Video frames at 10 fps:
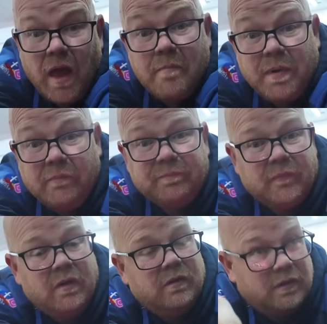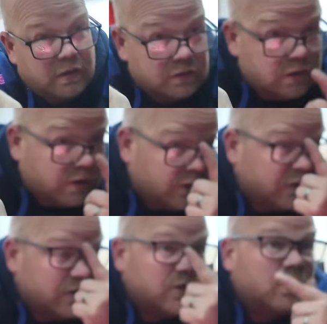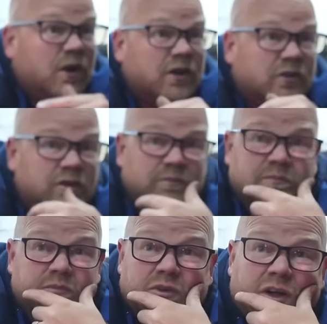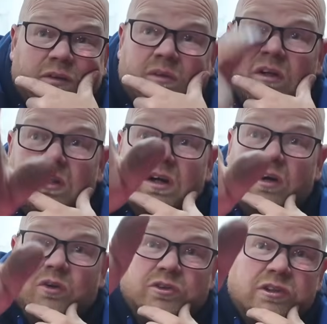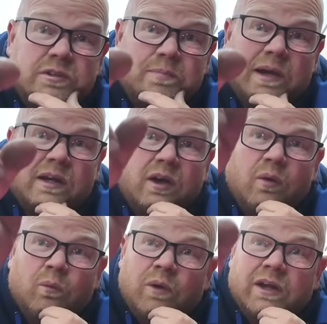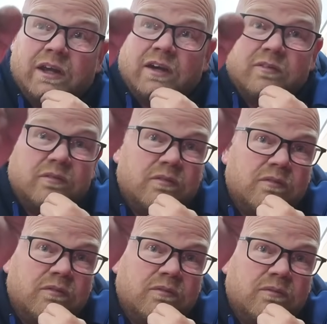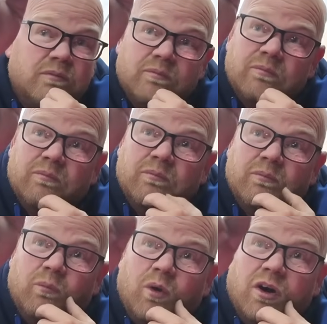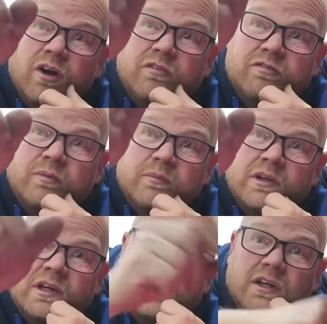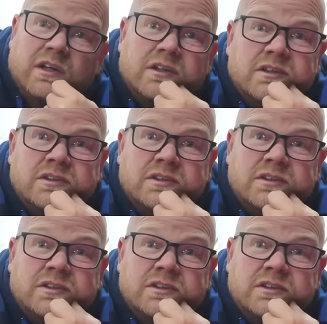But I can only do what I can do. So I'll trace back where that wire from the